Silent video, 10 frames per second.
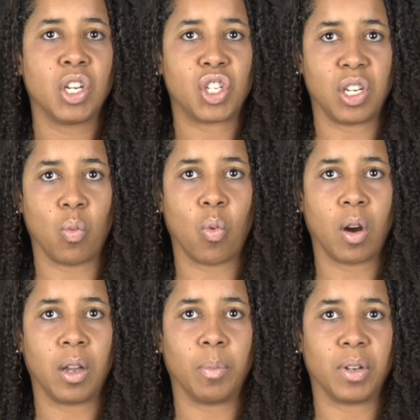she
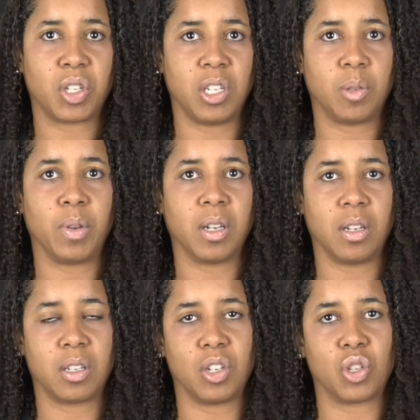won, but she's been
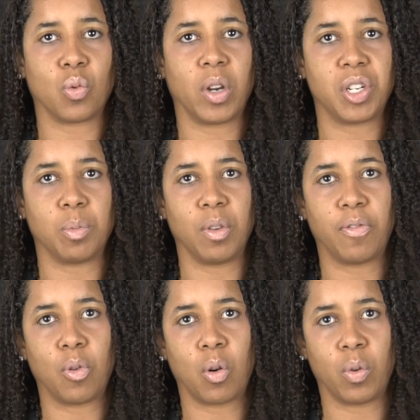in a situation
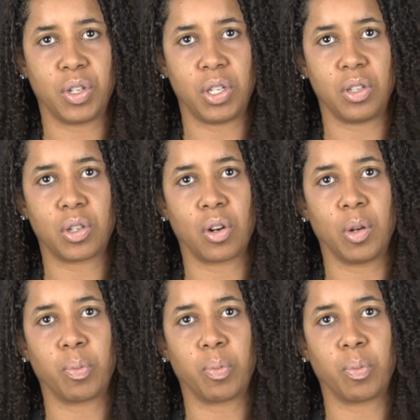before when she's turning